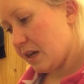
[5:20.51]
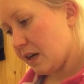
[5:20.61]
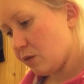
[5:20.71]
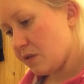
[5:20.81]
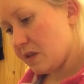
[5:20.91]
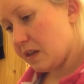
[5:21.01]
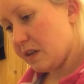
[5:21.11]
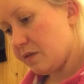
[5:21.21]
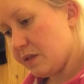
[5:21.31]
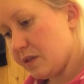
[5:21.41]
I was
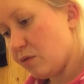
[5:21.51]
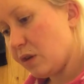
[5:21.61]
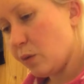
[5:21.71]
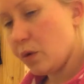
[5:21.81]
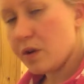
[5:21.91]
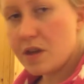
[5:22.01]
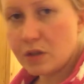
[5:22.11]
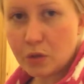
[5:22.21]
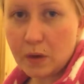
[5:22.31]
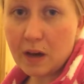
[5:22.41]
thinking if it's really worth
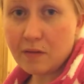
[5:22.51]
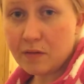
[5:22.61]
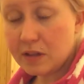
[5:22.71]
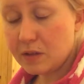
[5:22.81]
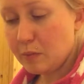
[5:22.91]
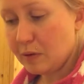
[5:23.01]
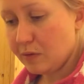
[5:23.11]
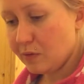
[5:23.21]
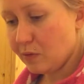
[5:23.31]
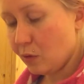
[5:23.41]
it to have it
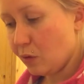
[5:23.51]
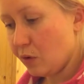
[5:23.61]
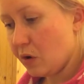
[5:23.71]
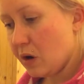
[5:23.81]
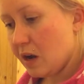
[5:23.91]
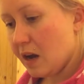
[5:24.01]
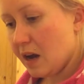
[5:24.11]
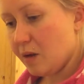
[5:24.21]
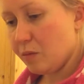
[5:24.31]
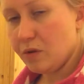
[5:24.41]
before
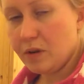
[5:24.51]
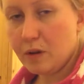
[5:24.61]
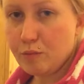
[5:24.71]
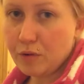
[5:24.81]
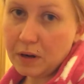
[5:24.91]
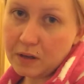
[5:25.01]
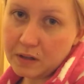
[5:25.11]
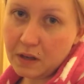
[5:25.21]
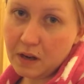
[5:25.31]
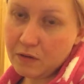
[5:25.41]
I'm gonna get
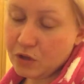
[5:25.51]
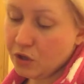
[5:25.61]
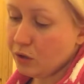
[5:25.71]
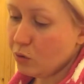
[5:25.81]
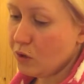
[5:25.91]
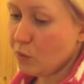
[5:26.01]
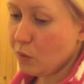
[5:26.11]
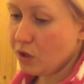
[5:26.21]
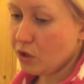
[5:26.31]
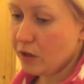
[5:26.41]
pregnant and have a children,
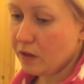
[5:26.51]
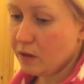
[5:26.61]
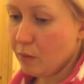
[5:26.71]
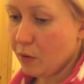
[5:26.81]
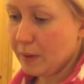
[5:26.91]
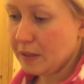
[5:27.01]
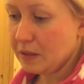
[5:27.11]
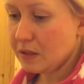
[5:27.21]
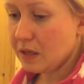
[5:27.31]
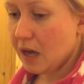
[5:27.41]
which at the
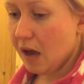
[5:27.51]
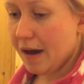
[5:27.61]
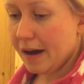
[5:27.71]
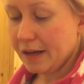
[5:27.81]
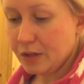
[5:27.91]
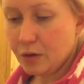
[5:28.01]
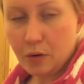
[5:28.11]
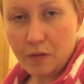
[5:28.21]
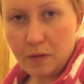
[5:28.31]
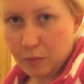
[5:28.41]
moment I don't know
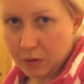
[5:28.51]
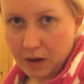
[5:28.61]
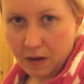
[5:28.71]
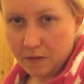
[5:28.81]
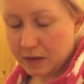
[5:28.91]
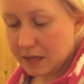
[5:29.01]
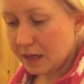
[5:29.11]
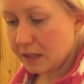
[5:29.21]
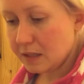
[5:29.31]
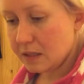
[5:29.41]
if I'm gonna have a
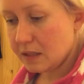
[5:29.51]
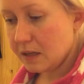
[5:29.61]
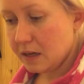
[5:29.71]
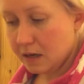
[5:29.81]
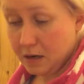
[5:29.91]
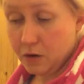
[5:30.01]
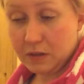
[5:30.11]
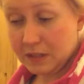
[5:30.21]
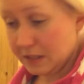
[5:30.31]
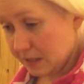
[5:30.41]
kids,
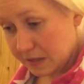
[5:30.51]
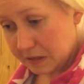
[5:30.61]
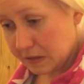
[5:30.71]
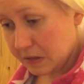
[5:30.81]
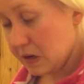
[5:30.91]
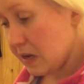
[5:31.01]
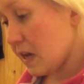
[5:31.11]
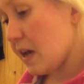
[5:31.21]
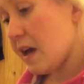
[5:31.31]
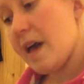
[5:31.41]
not this year
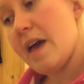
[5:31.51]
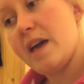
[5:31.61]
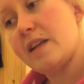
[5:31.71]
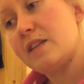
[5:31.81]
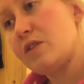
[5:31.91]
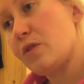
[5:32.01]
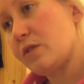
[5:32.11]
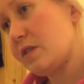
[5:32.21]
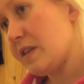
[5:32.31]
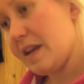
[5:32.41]
and
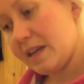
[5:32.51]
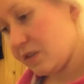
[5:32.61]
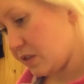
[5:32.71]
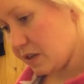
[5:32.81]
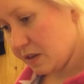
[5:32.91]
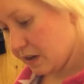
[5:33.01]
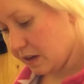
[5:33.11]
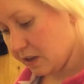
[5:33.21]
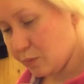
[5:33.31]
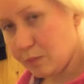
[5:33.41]
not the next year, I
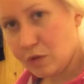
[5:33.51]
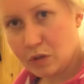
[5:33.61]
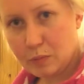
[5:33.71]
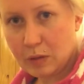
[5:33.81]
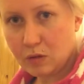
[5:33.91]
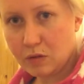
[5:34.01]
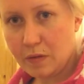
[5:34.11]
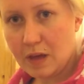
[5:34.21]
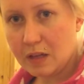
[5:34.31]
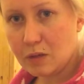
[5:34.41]
guess, just because of
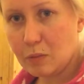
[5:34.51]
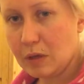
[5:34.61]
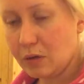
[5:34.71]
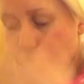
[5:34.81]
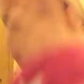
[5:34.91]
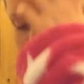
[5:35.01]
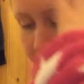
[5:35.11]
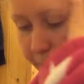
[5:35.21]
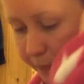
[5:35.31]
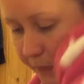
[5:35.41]
that, because
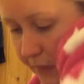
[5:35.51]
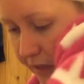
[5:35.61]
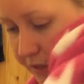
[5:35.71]
they